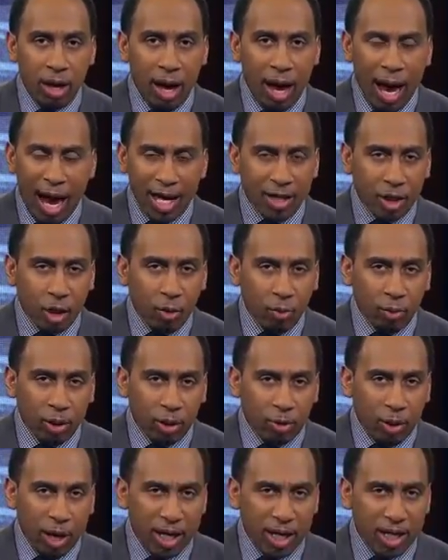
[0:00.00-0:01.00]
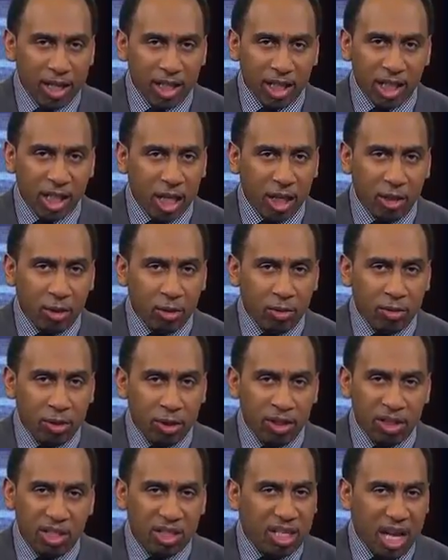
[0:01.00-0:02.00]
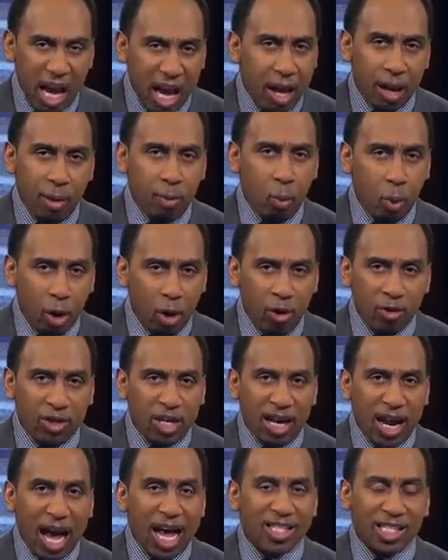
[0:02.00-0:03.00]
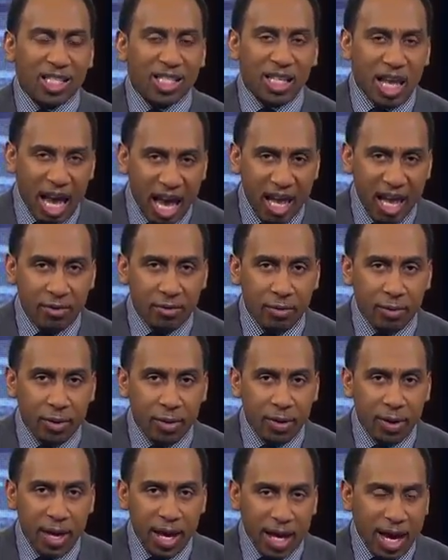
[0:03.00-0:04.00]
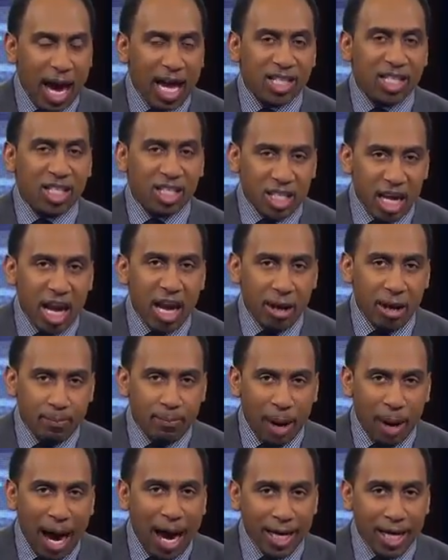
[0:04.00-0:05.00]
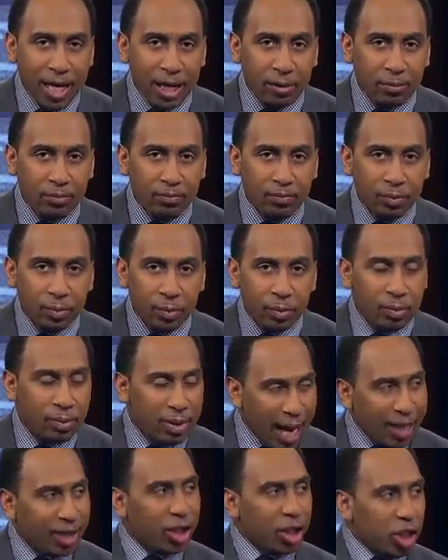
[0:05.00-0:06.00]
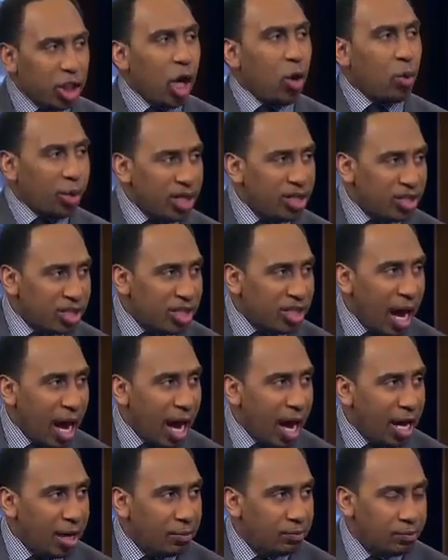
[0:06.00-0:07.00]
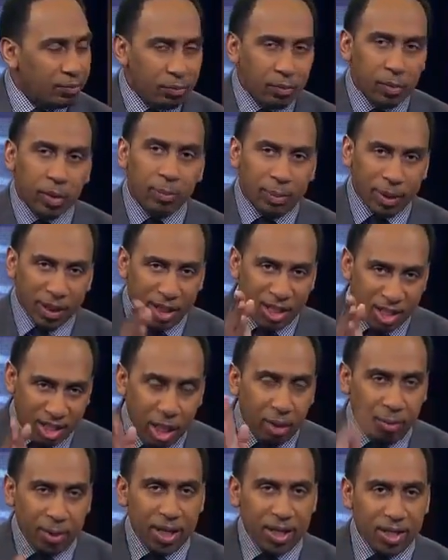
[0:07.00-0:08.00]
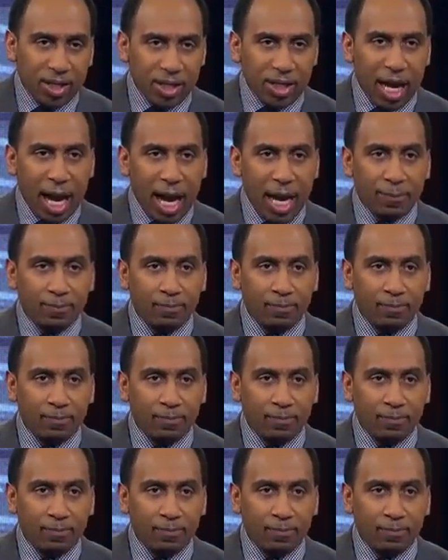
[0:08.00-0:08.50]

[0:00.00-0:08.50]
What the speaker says: I don't regret a single damn word that I said, and I stand by it. Not the joking side, but the serious side.